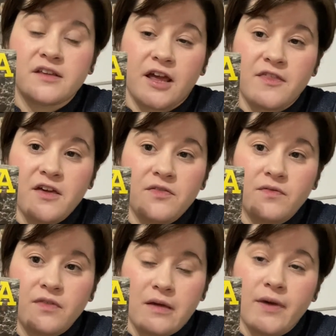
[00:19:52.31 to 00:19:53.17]
and I think
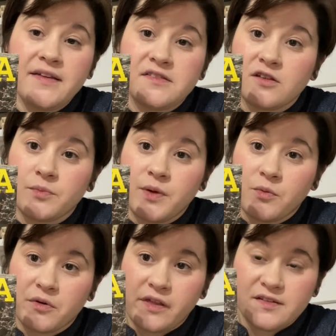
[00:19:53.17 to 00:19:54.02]
they might still be
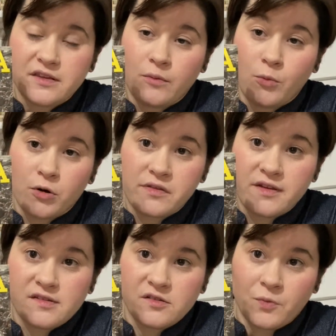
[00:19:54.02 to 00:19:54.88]
releasing more of
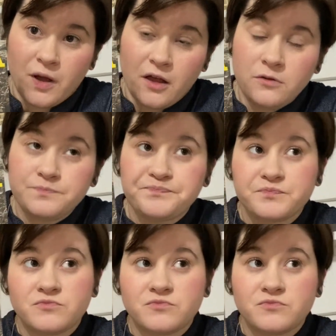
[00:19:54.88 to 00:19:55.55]
these as well.